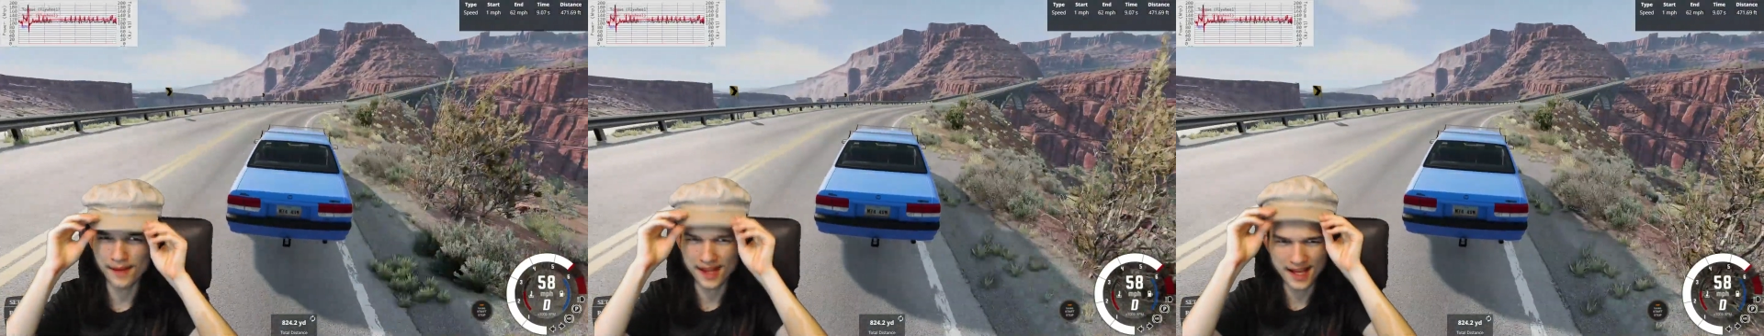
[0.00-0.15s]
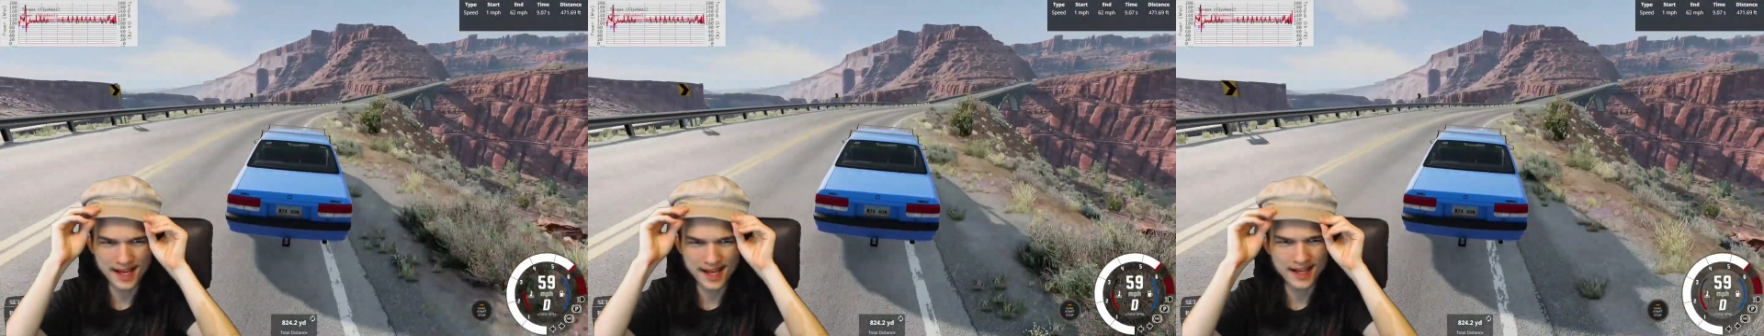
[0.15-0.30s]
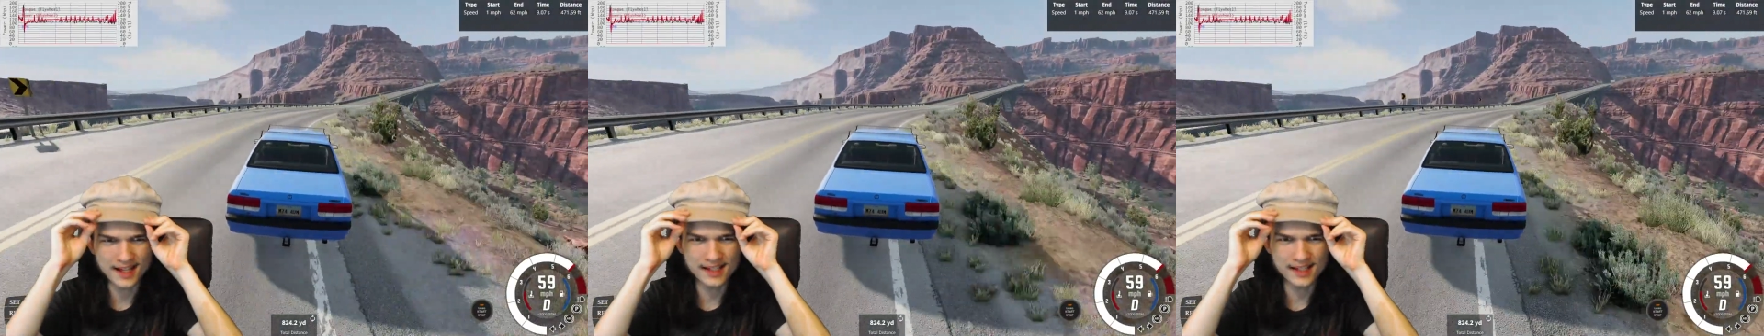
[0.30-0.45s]

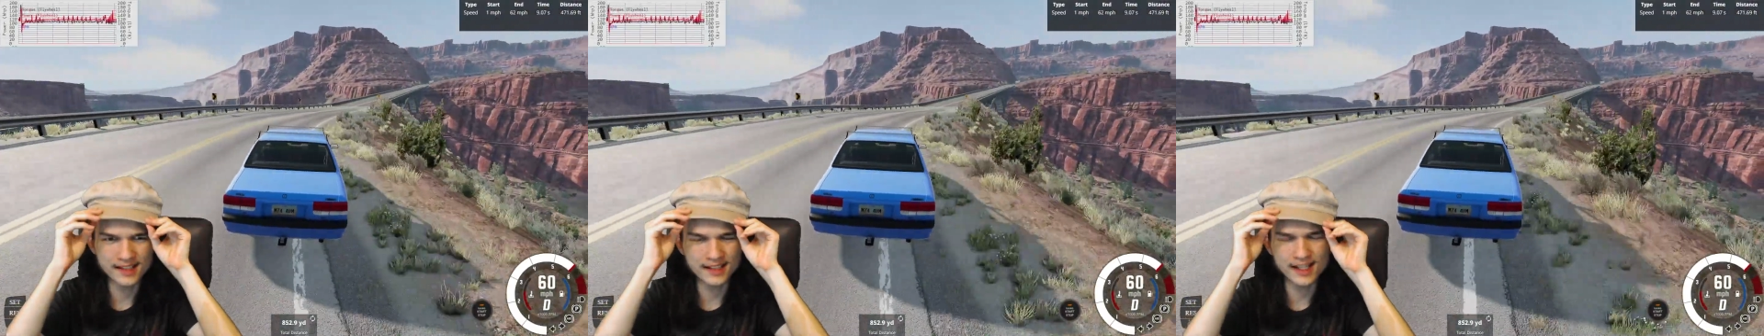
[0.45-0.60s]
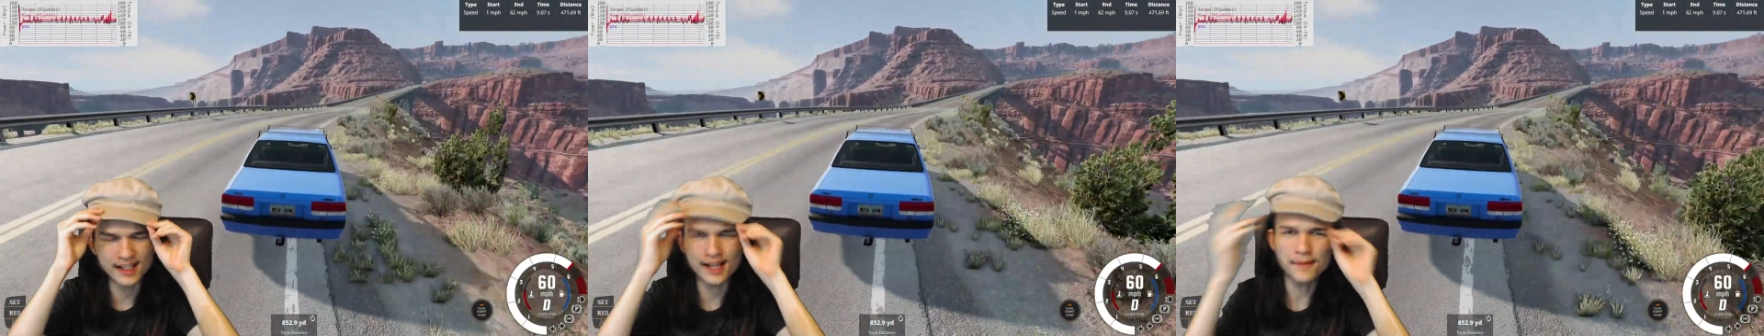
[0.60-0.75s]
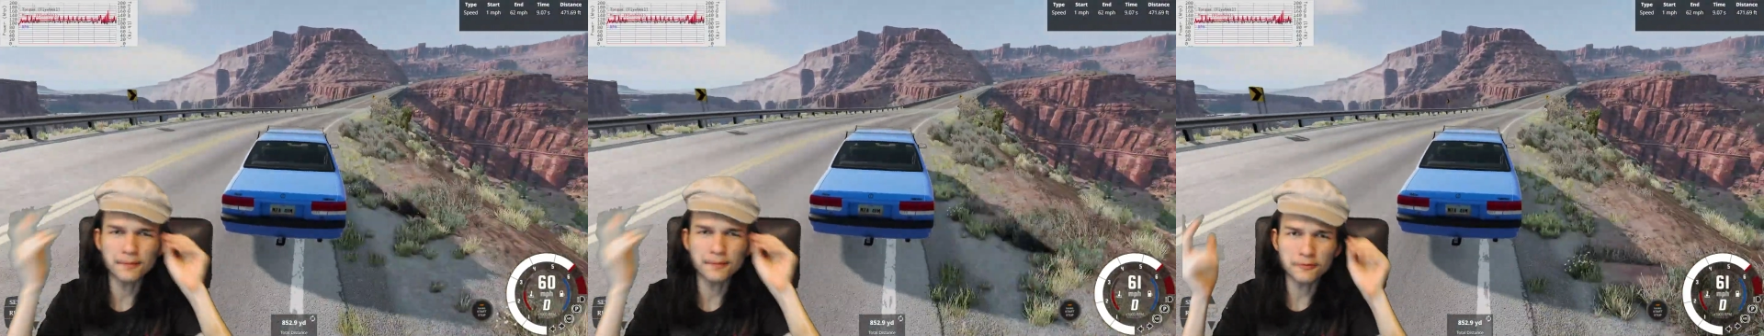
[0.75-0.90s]
and
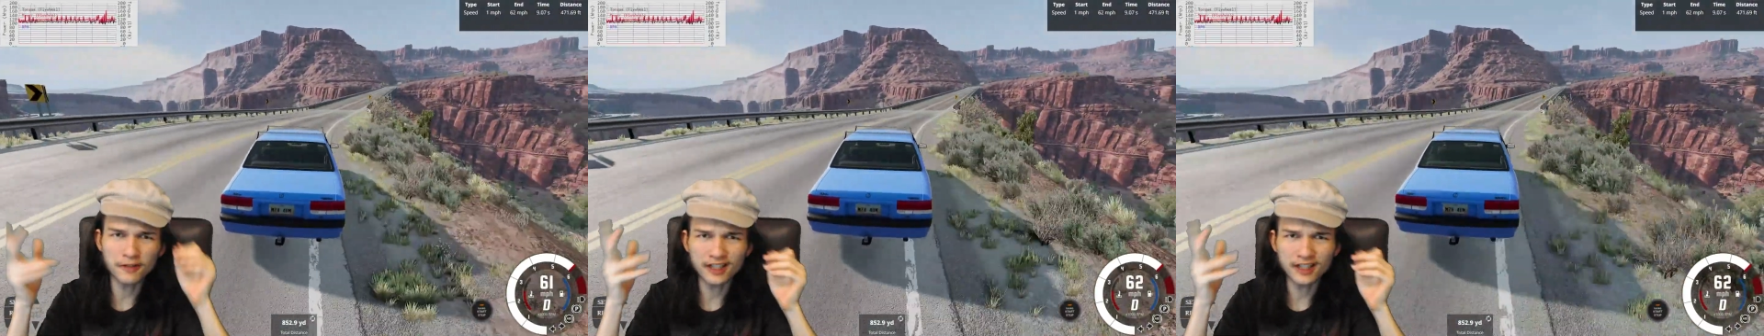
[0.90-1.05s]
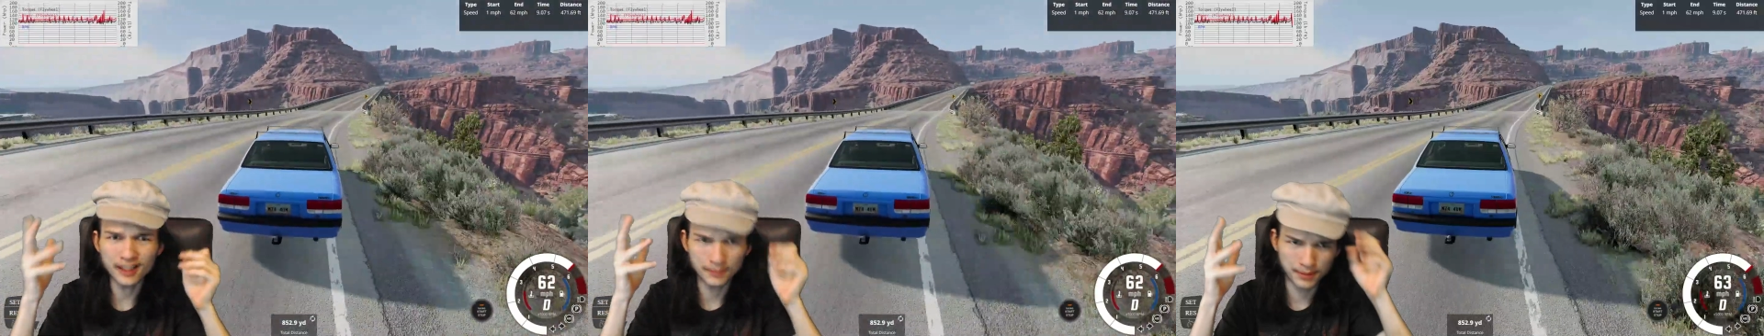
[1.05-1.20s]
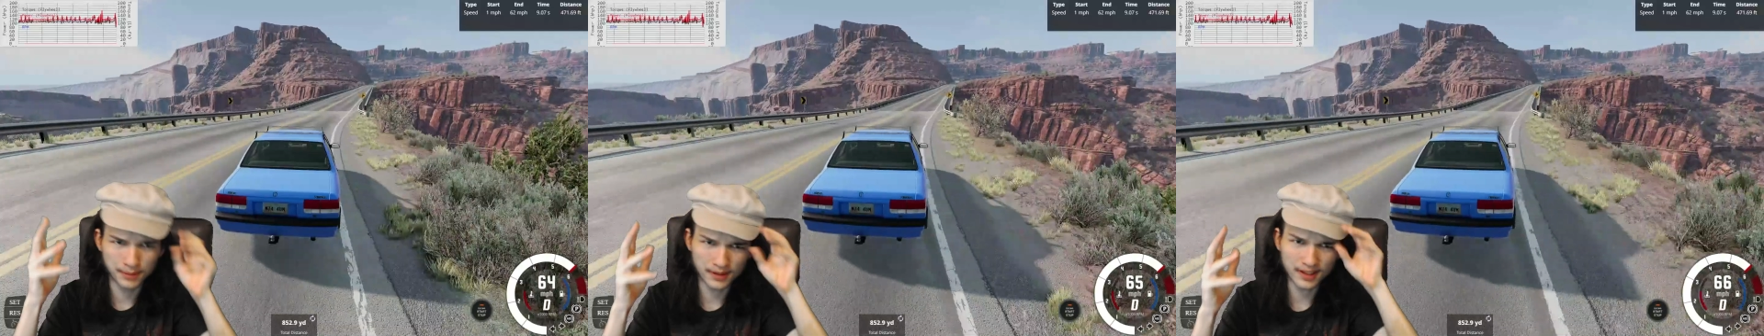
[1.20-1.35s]

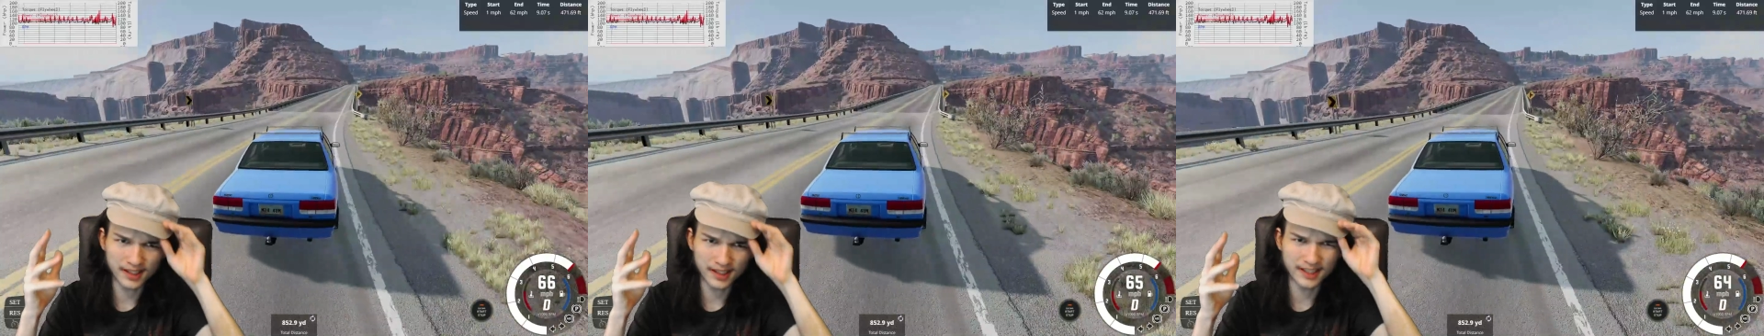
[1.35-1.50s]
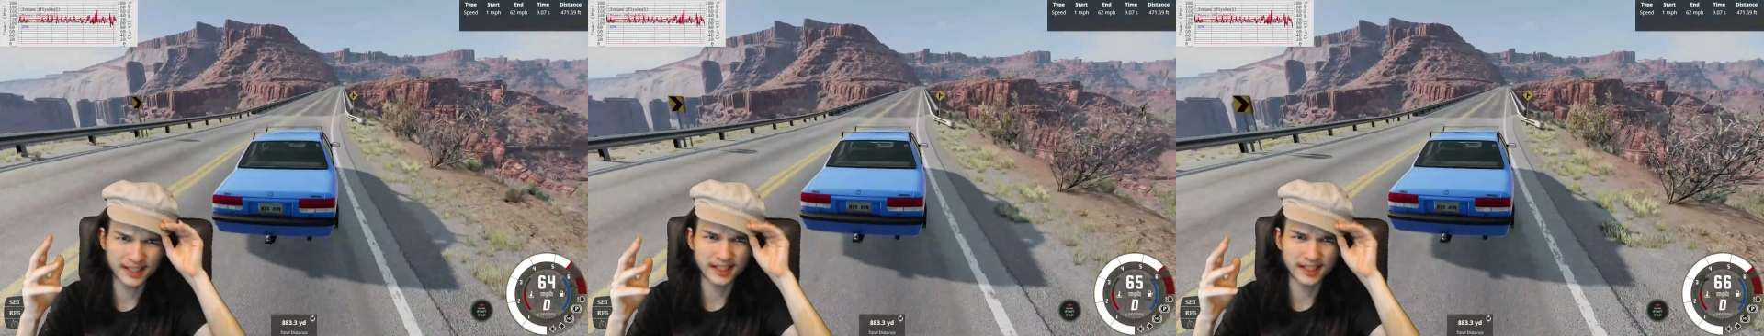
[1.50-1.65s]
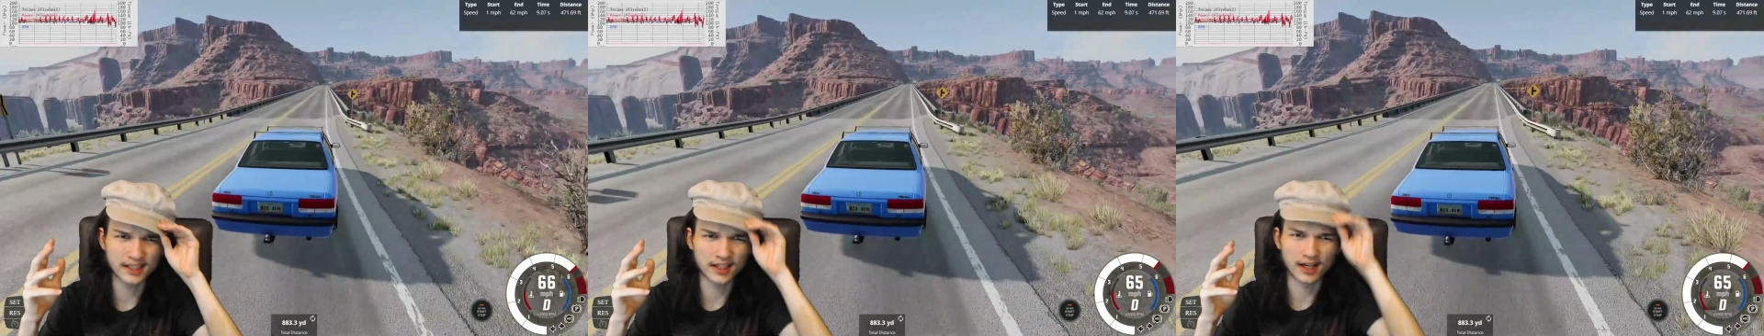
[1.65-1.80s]

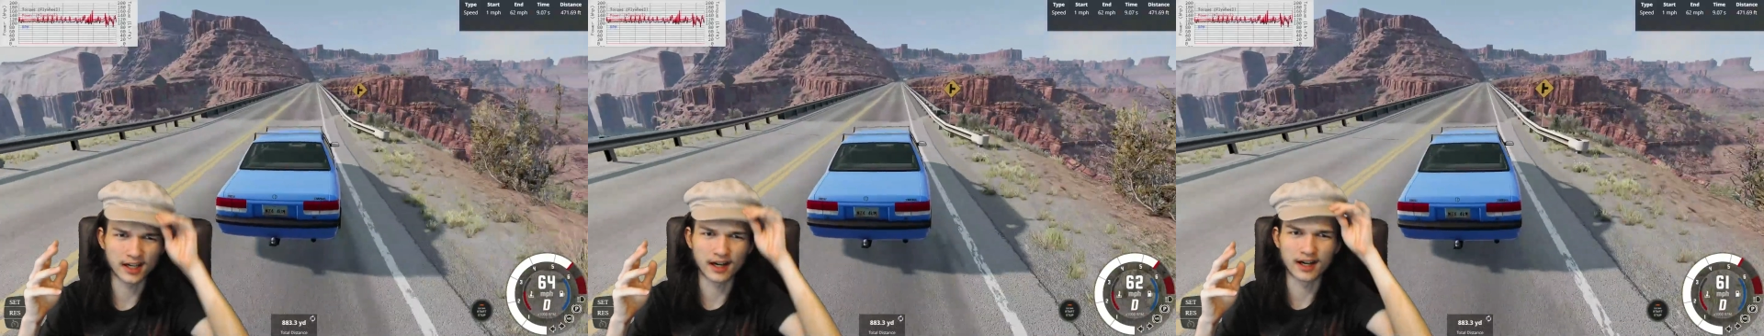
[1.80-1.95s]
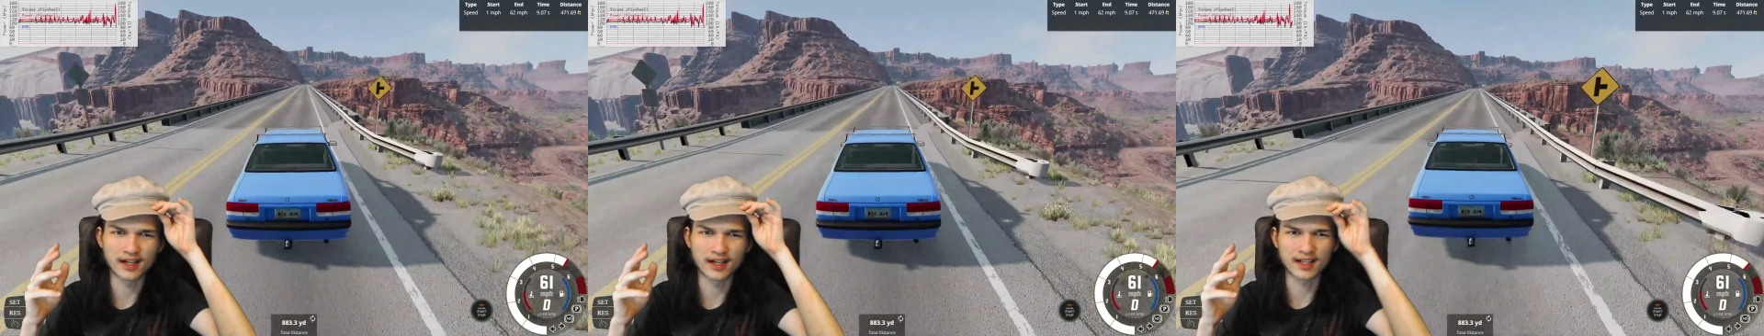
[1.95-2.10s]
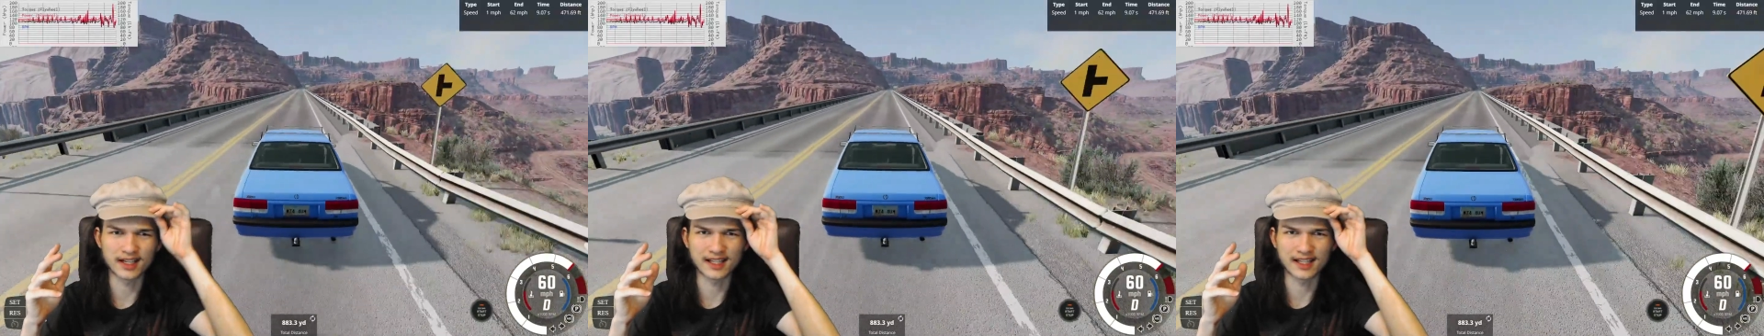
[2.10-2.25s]
upgradability on it